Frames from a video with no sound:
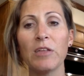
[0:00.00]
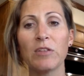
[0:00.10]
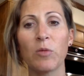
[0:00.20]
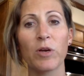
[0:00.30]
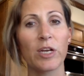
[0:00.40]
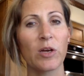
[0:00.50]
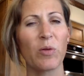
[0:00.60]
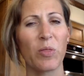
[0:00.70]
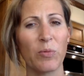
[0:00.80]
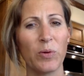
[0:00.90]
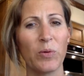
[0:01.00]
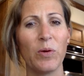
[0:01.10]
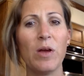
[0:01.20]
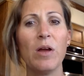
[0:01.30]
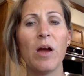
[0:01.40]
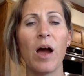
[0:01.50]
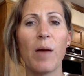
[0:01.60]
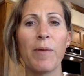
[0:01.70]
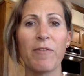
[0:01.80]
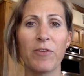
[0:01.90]
So we're going to go through
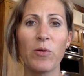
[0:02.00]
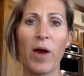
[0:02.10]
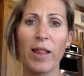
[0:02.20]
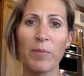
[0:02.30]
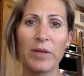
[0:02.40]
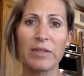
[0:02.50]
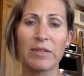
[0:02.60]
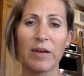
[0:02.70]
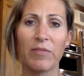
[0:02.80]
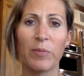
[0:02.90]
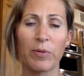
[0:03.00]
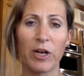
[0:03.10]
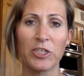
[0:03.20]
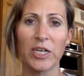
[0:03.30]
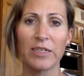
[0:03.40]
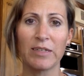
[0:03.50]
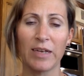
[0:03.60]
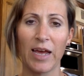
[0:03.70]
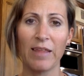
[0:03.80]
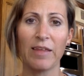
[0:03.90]
a few elements of the project
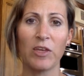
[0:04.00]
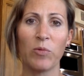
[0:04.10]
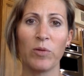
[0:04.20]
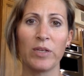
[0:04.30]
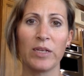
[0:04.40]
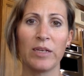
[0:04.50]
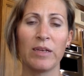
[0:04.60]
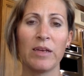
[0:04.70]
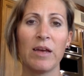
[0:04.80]
today that you will need